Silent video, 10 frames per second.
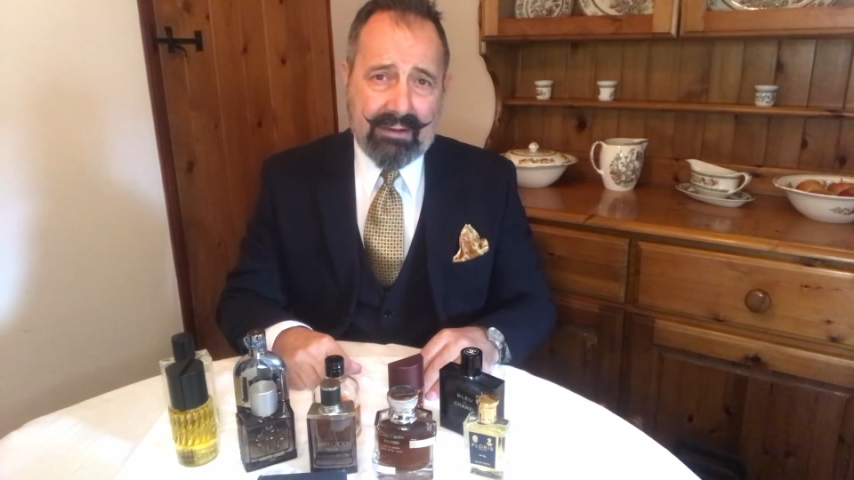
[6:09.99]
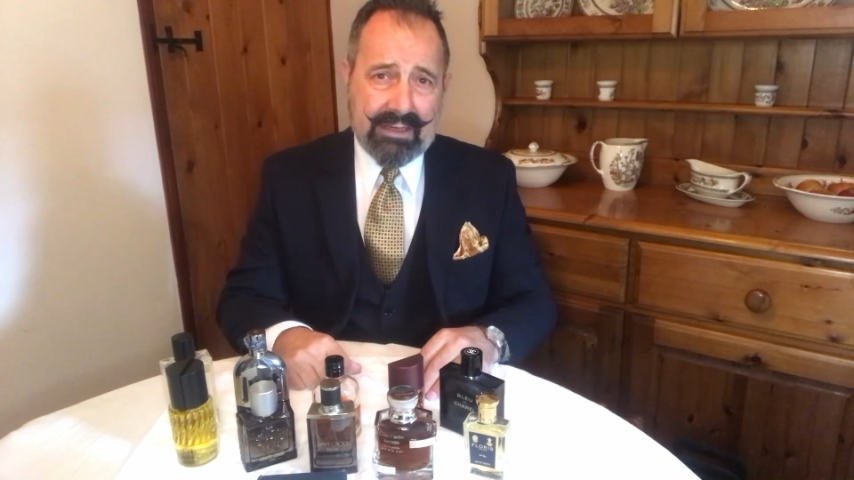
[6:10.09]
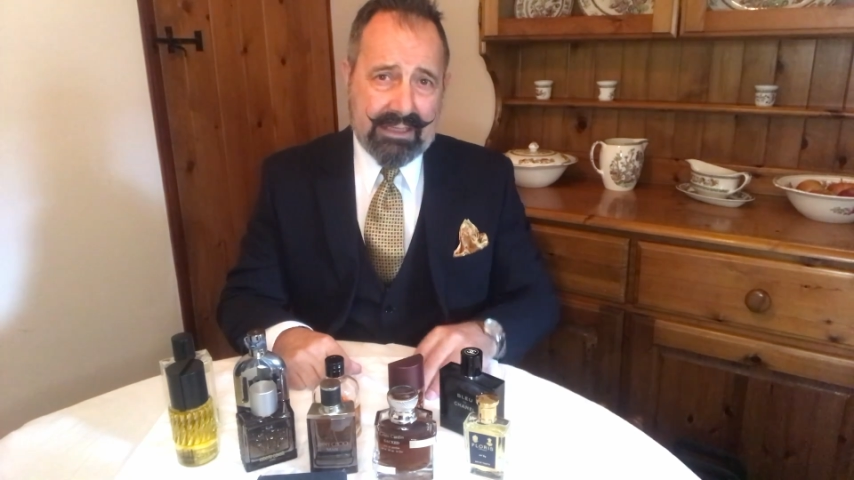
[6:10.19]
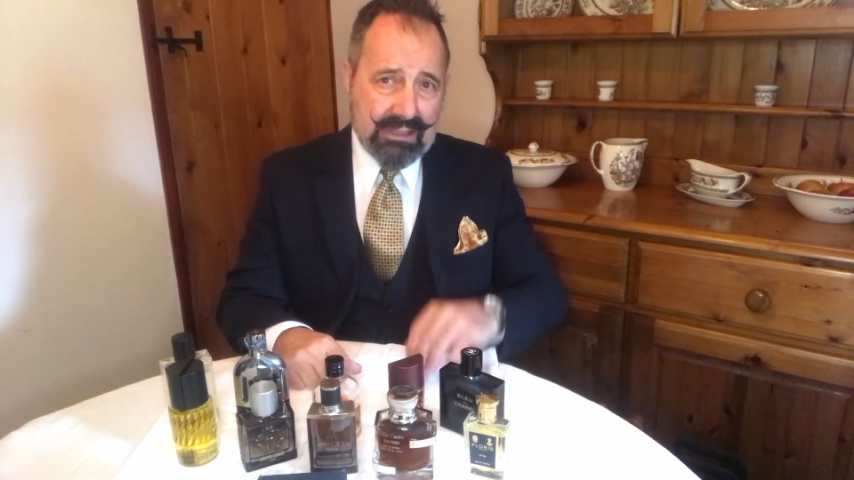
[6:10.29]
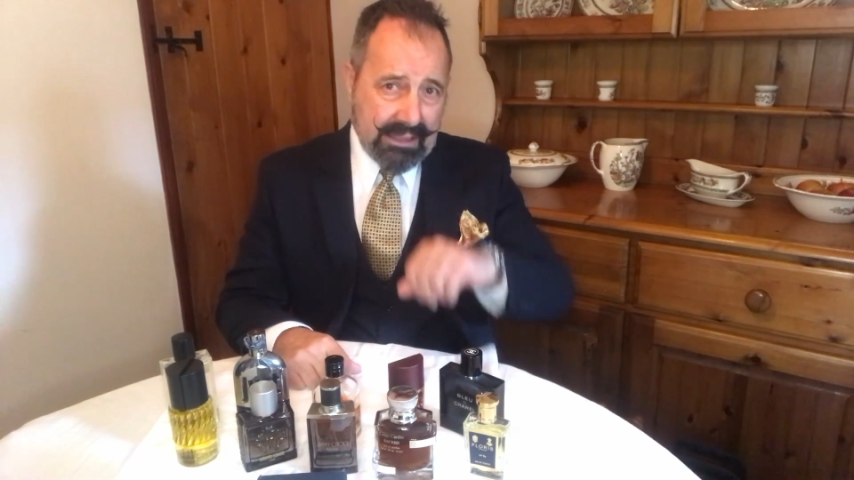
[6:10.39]

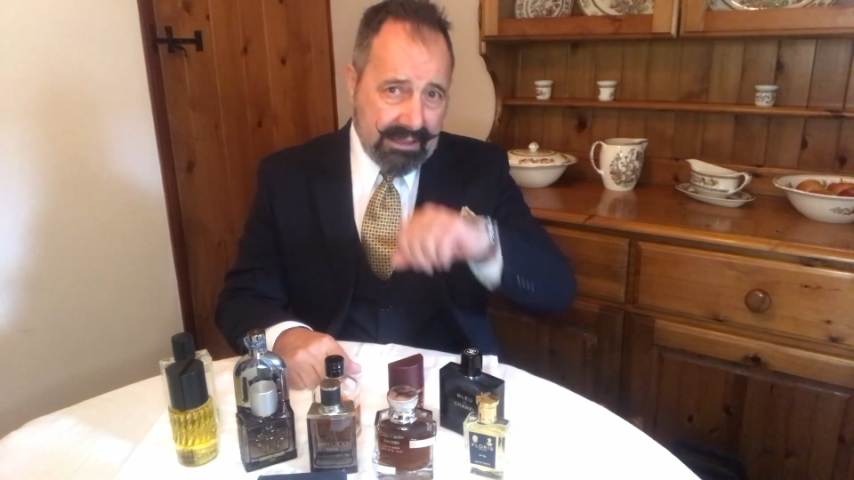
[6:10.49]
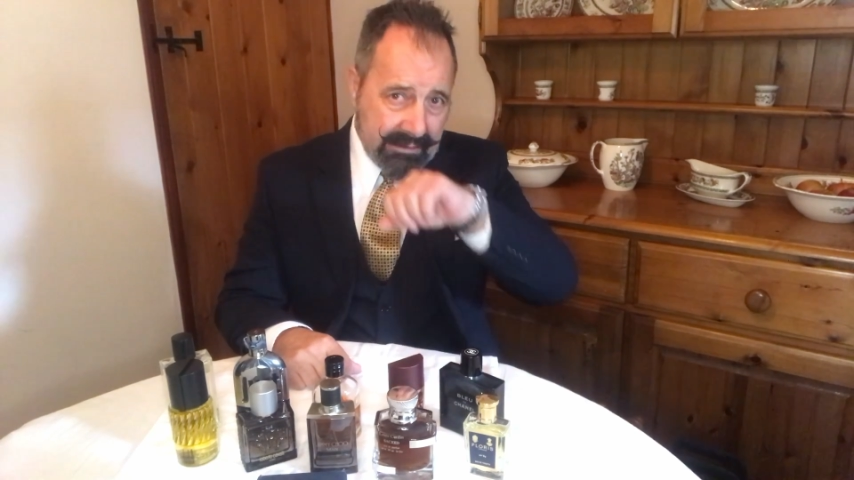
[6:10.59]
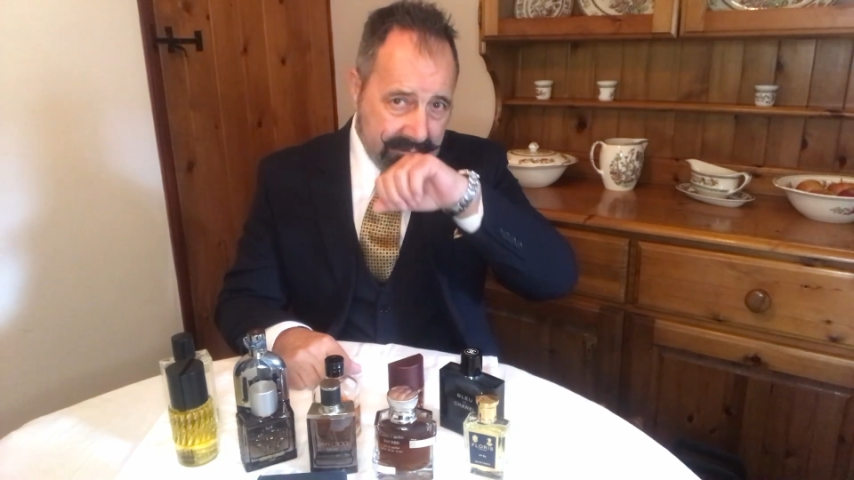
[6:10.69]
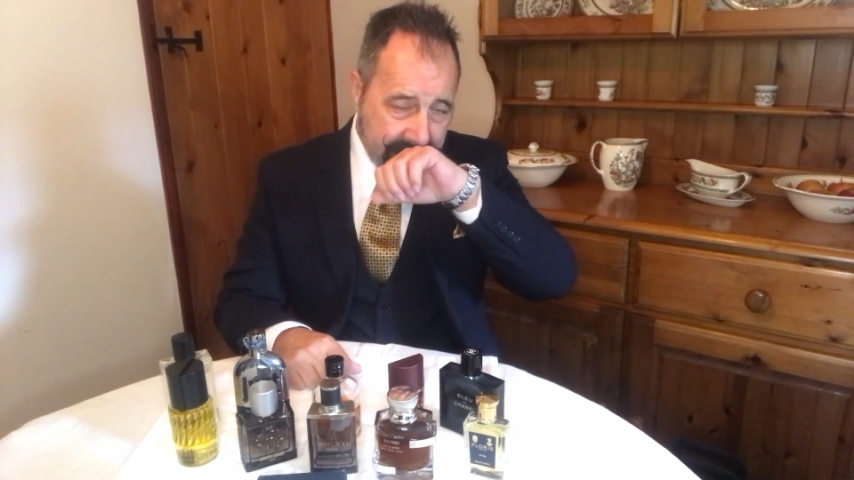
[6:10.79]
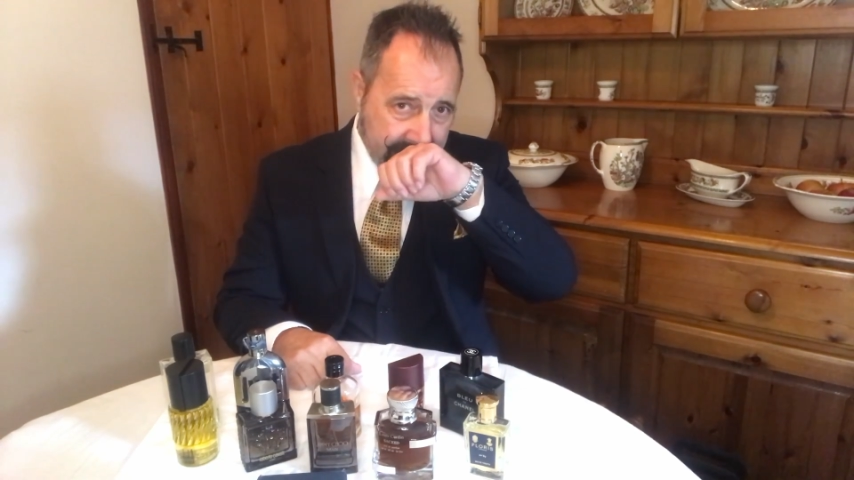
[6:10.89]
initially
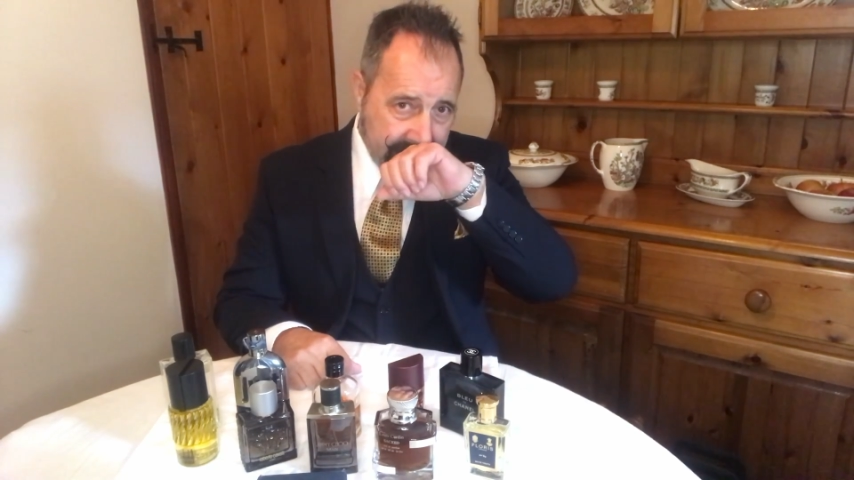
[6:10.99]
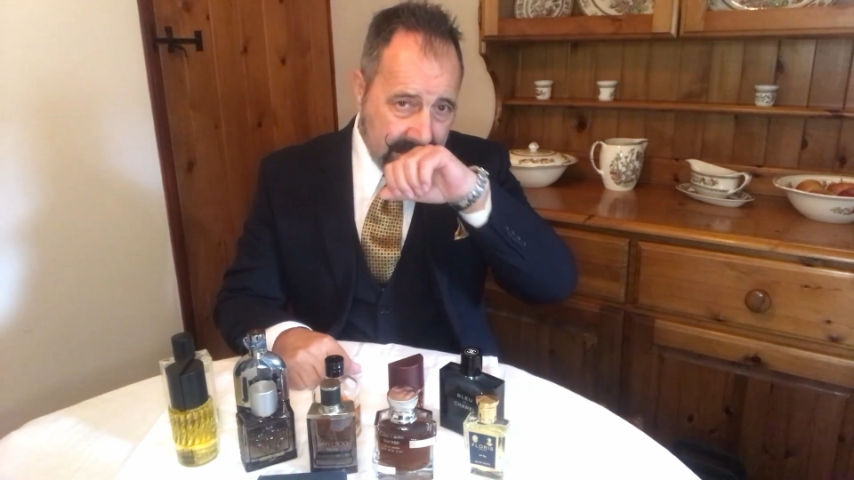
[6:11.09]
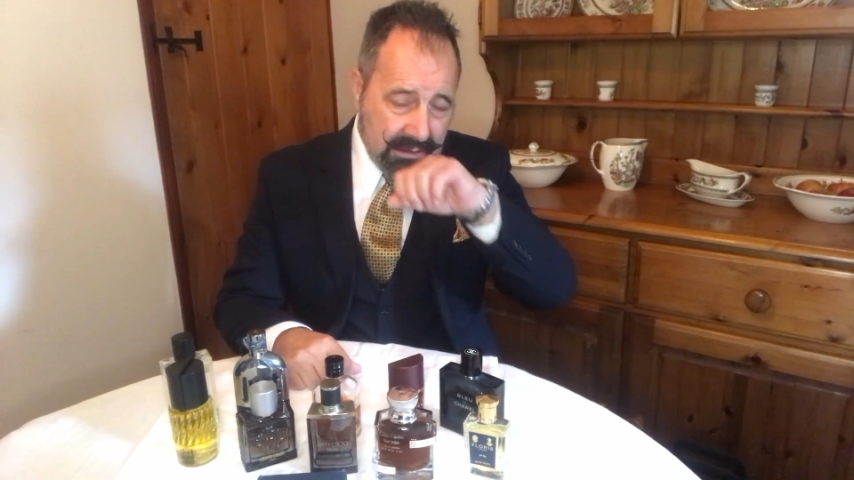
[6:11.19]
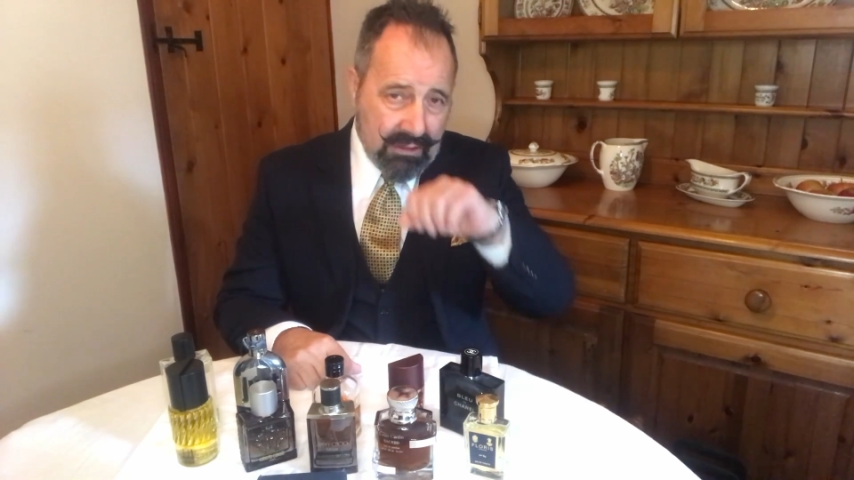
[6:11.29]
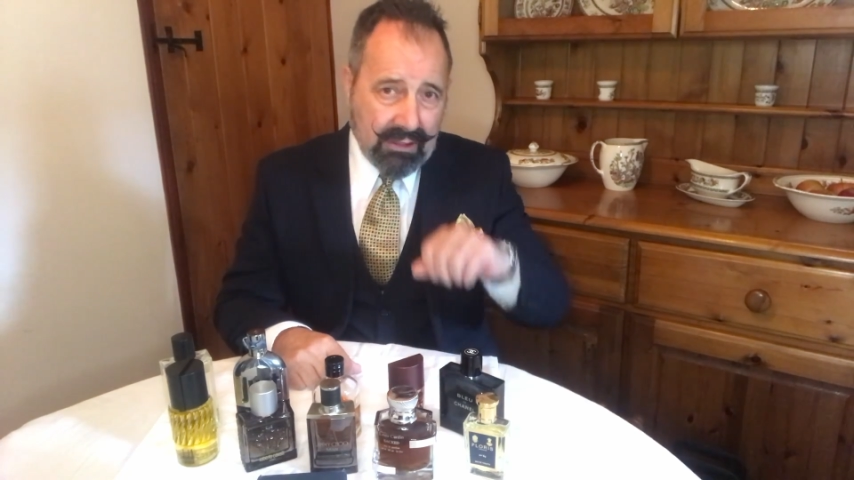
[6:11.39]

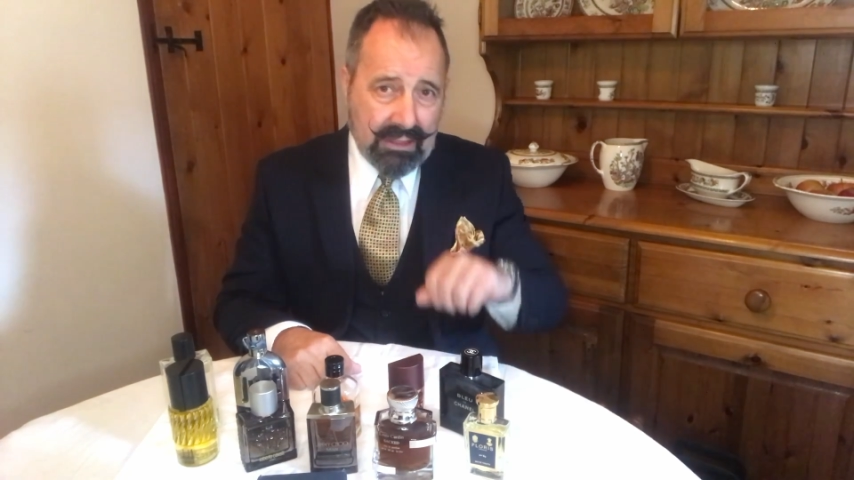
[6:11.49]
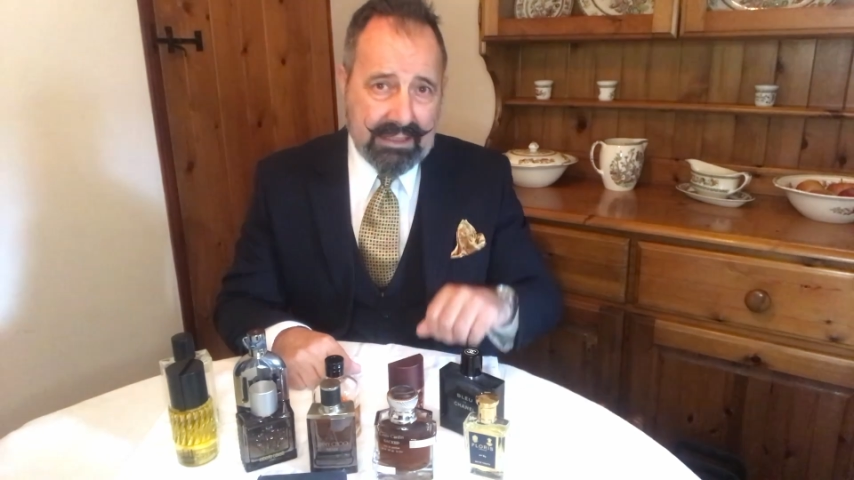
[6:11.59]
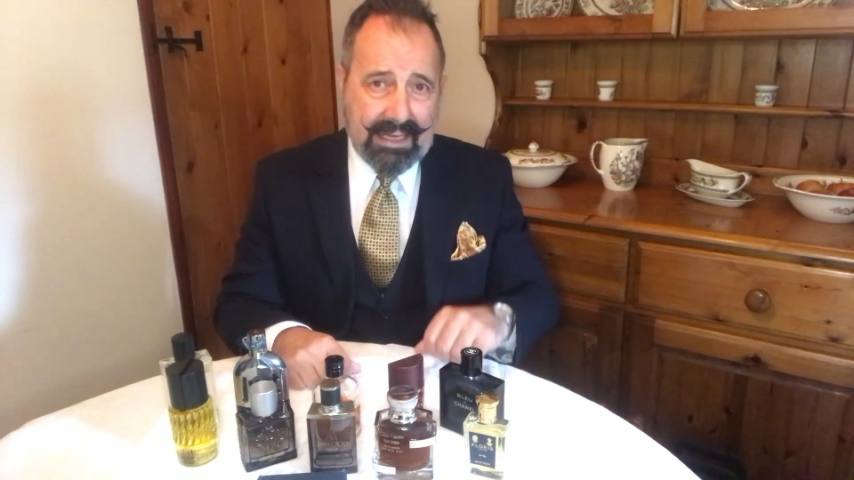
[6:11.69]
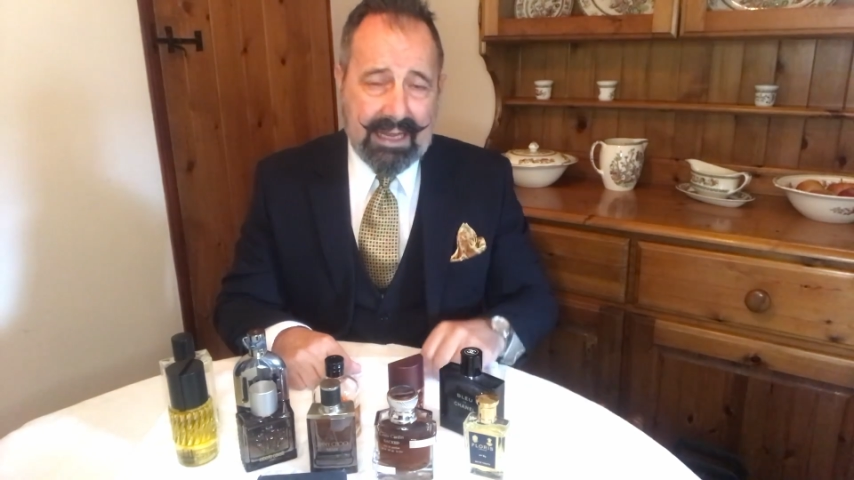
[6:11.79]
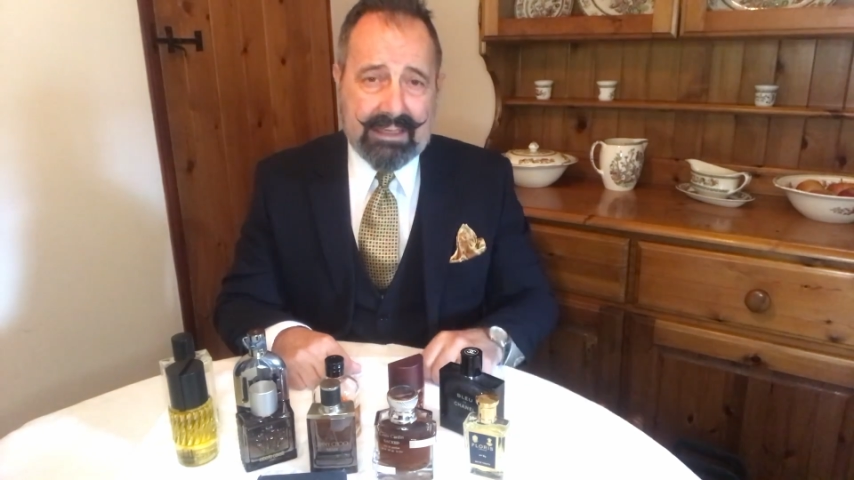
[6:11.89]
you're going to
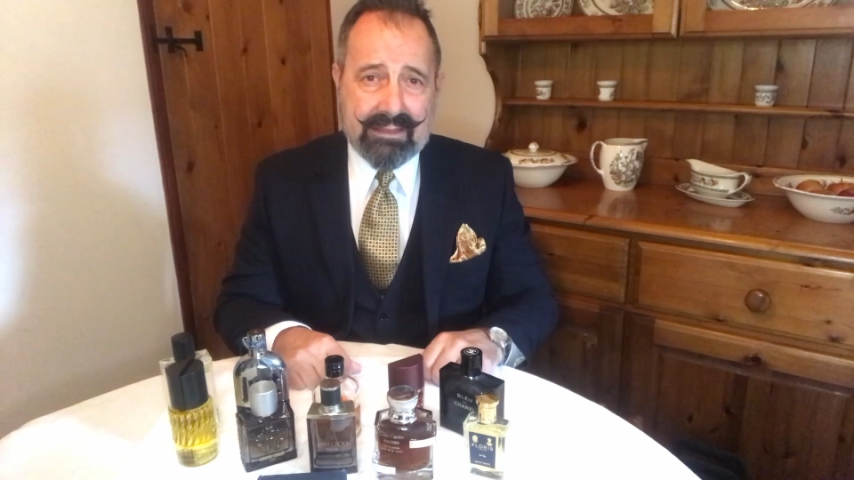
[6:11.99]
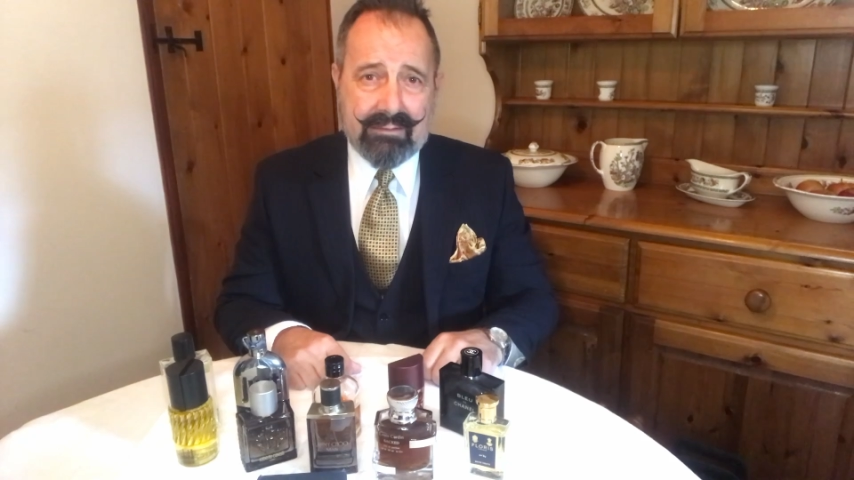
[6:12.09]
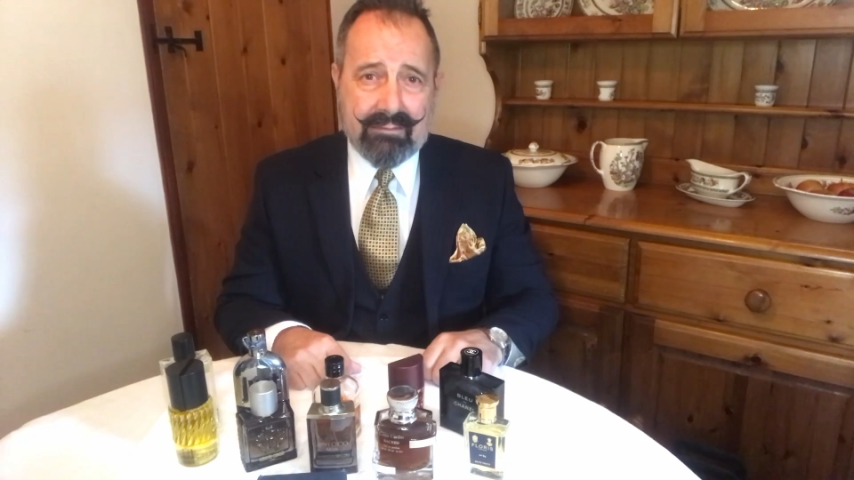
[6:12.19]
get